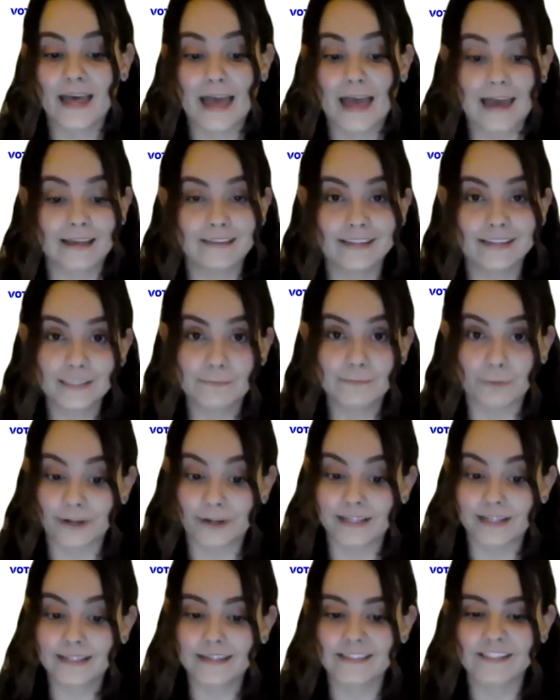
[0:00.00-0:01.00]
At this
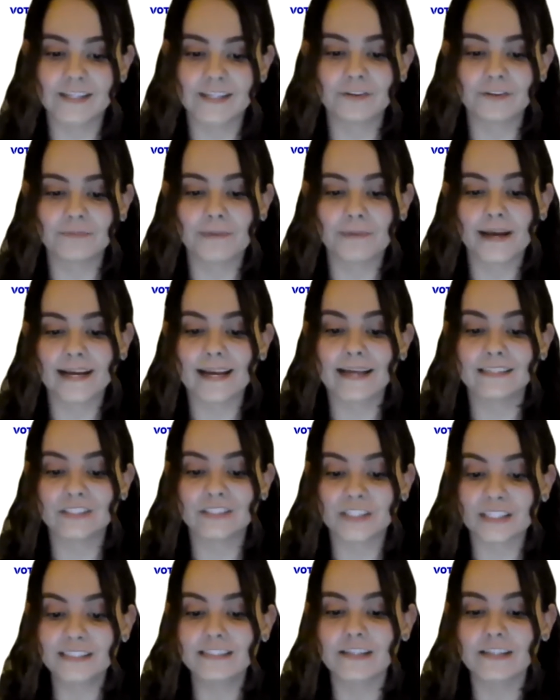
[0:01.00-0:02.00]
point, SoftBank had
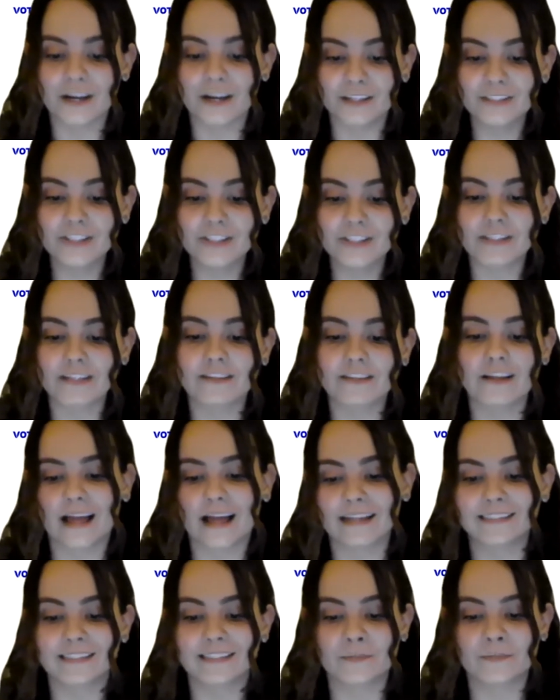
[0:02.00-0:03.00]
just launched the
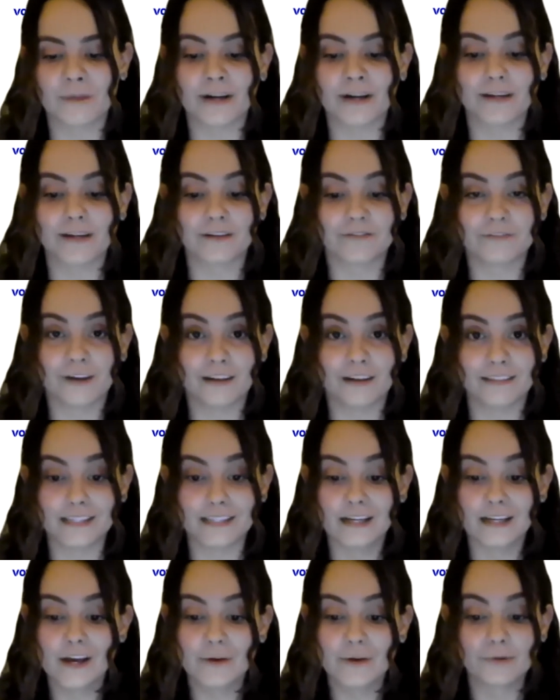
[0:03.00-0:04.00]
Latin America Fund,
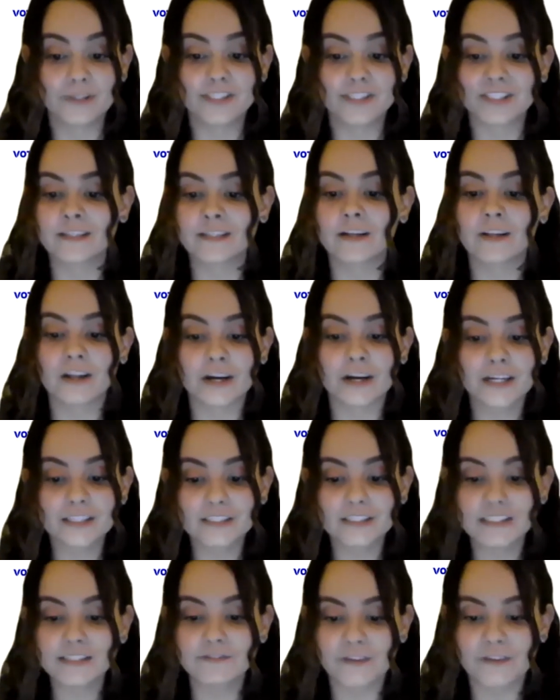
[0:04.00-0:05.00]
which is the
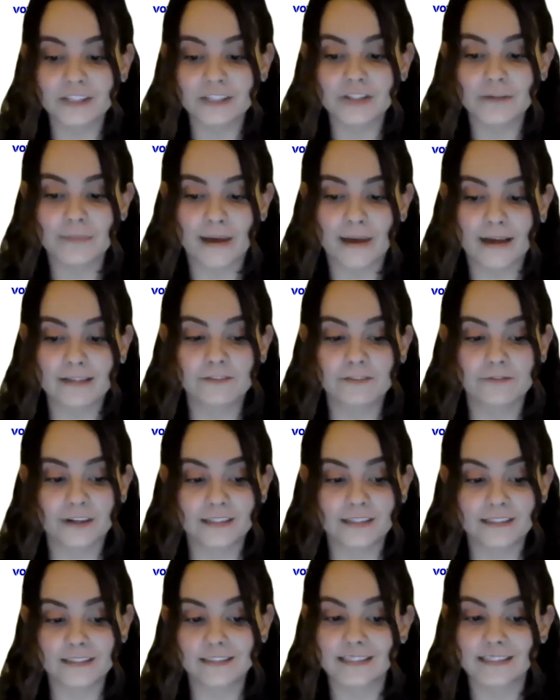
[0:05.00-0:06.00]
largest venture-backed
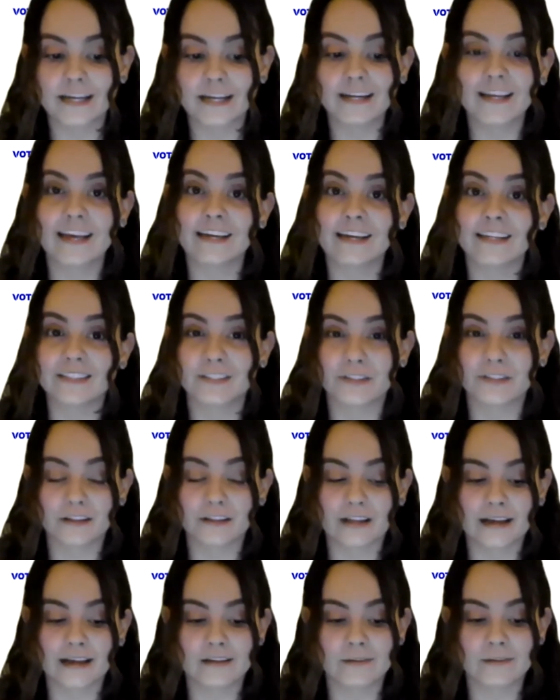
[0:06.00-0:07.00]
fund dedicated to the
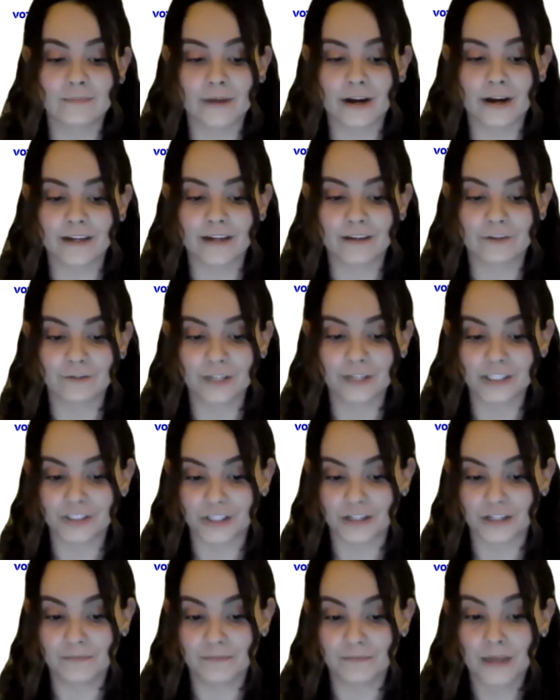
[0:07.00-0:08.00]
Latin American
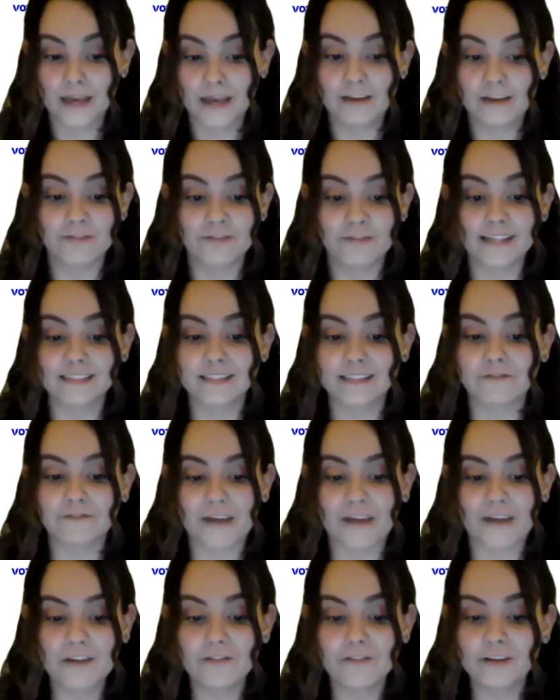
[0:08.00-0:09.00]
region, investing
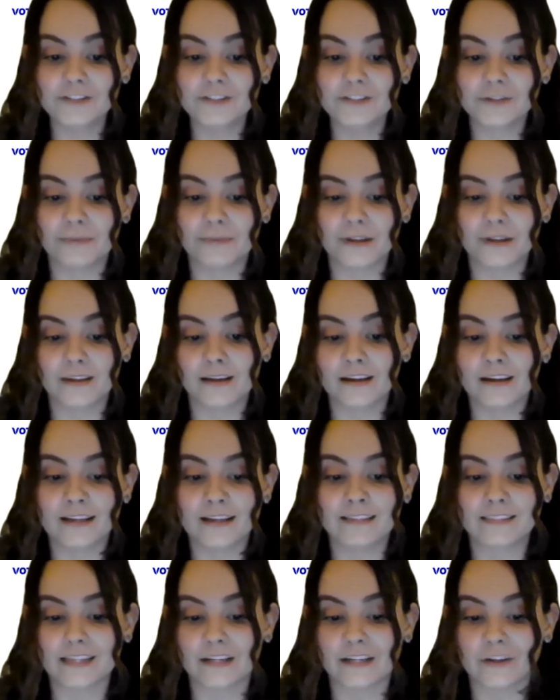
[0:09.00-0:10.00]
$500 billion
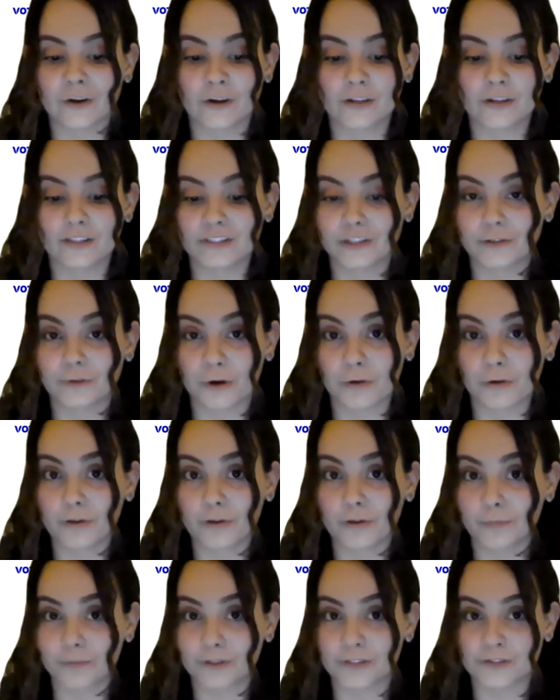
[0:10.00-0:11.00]
in technology growth
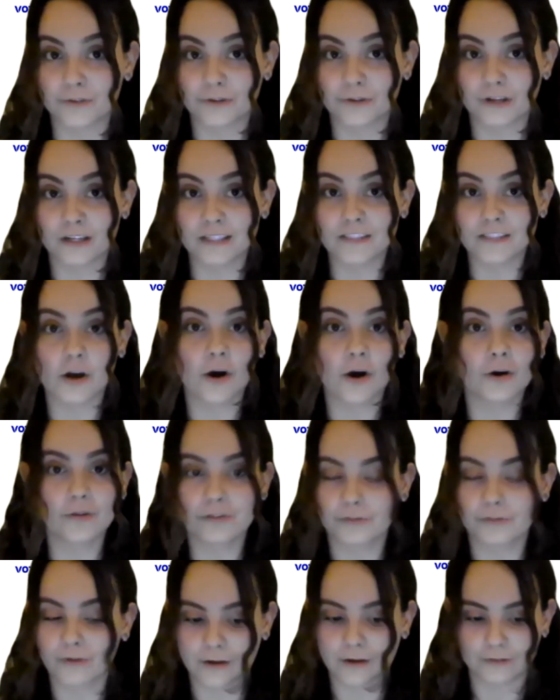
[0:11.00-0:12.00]
opportunities
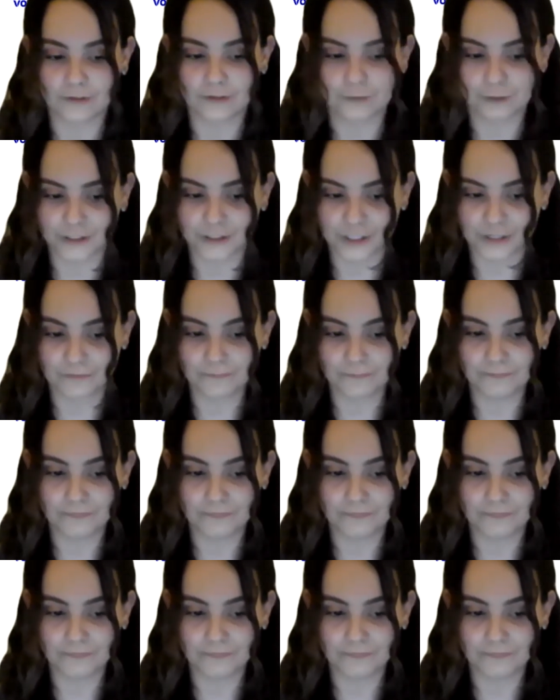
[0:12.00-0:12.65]
all throughout the region.